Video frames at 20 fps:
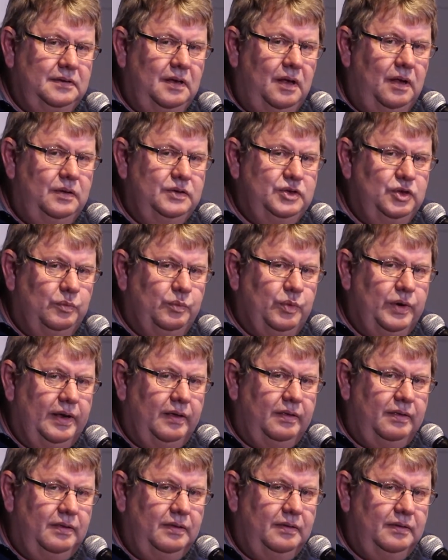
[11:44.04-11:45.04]
hold your
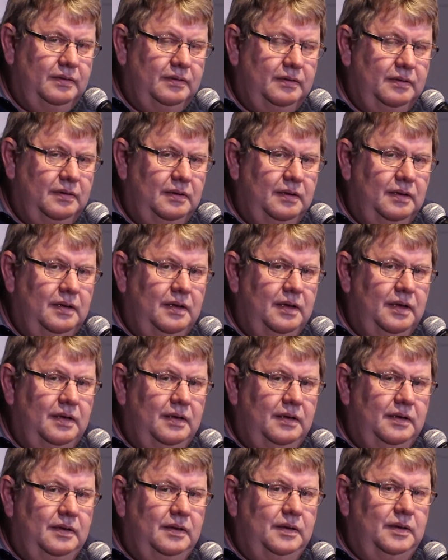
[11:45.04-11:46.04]
breath,
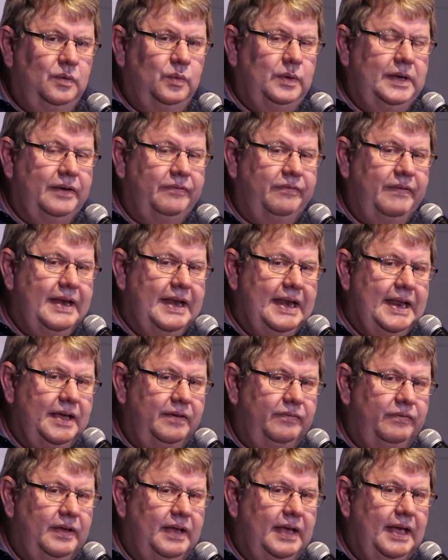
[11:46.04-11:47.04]
we have
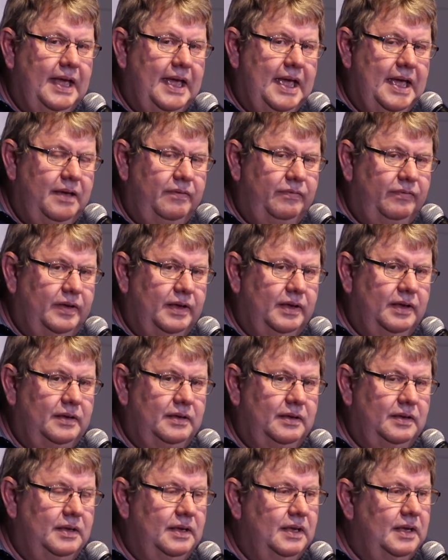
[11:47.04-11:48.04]
never ever
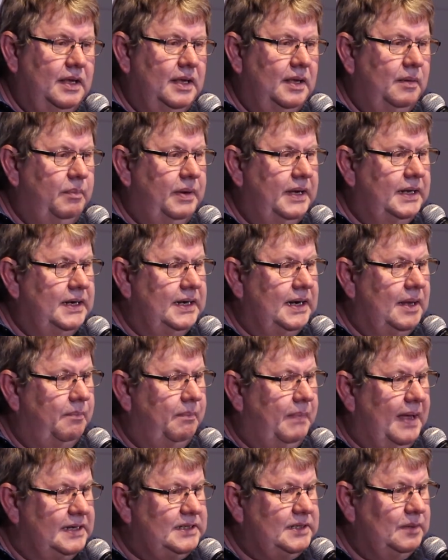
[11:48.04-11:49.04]
been in a
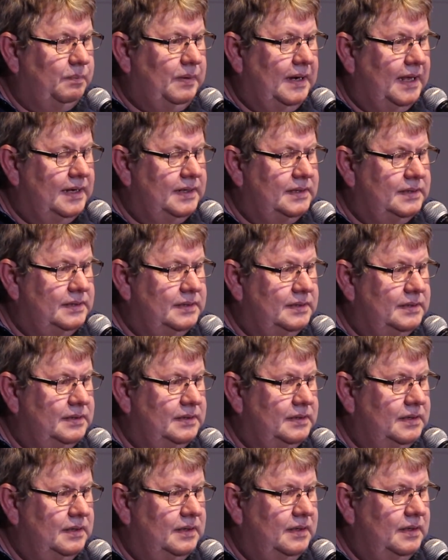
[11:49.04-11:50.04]
better
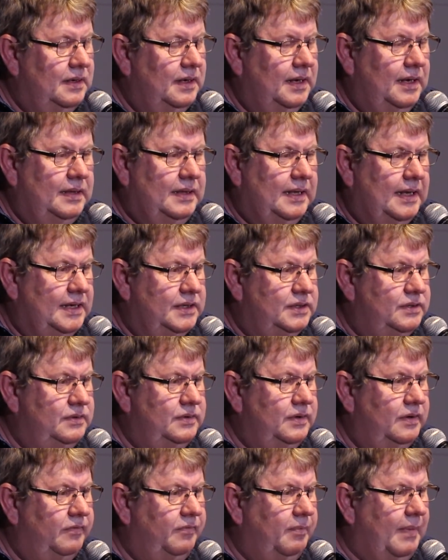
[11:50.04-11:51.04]
place in the
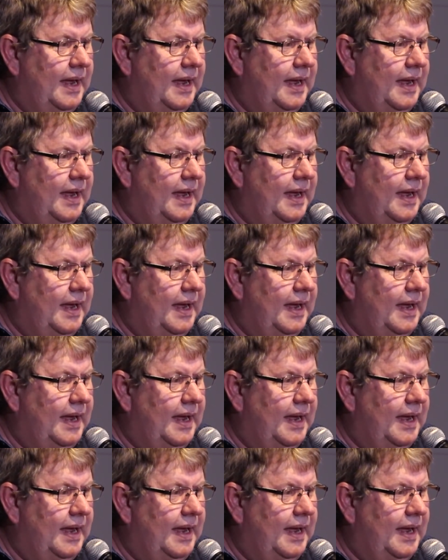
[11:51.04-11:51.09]
history of